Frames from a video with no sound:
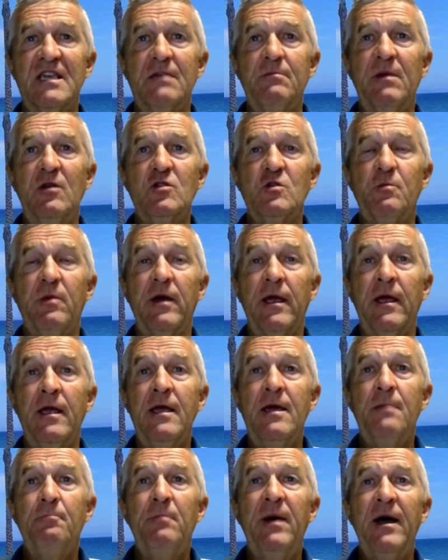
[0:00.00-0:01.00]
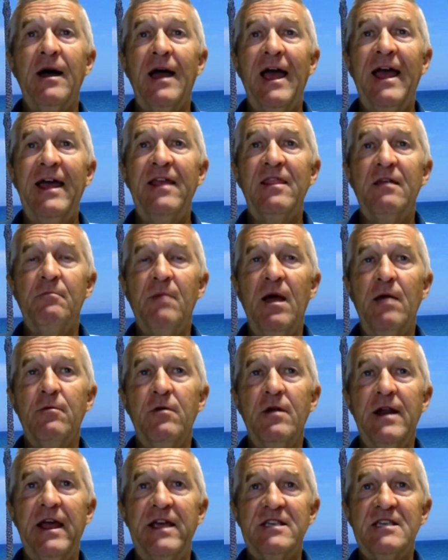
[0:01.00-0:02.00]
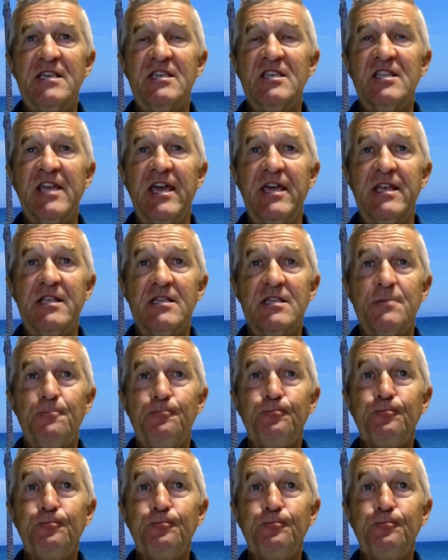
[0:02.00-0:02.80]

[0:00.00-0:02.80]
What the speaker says: motorbike. But at the moment, as it stands,